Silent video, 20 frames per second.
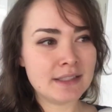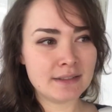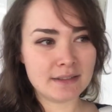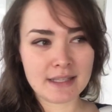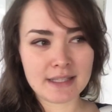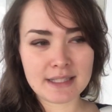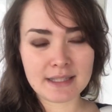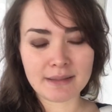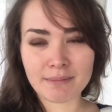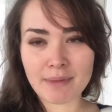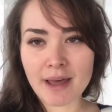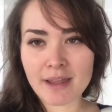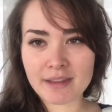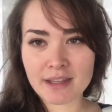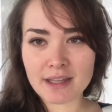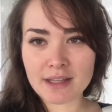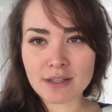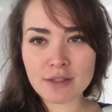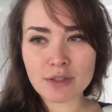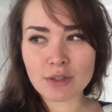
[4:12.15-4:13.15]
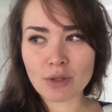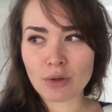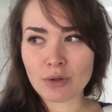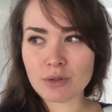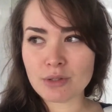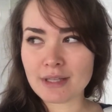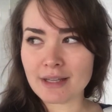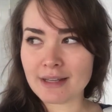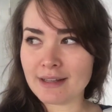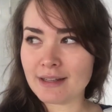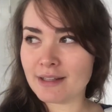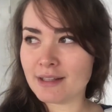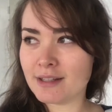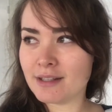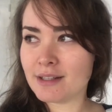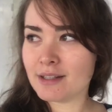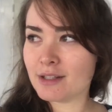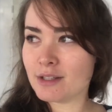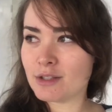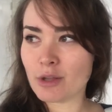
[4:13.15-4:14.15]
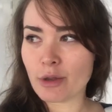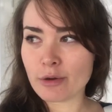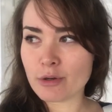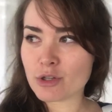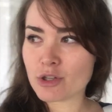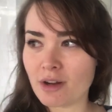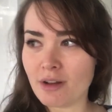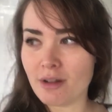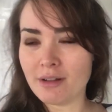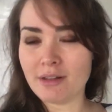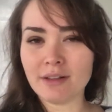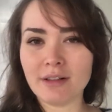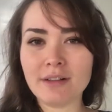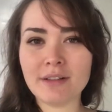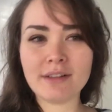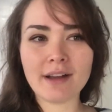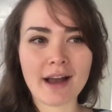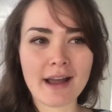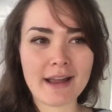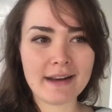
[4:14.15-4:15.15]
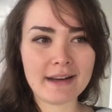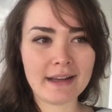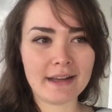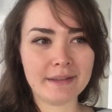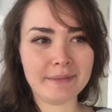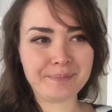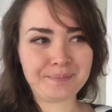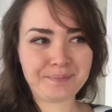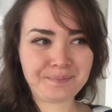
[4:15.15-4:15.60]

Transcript: there's some other socio social kind of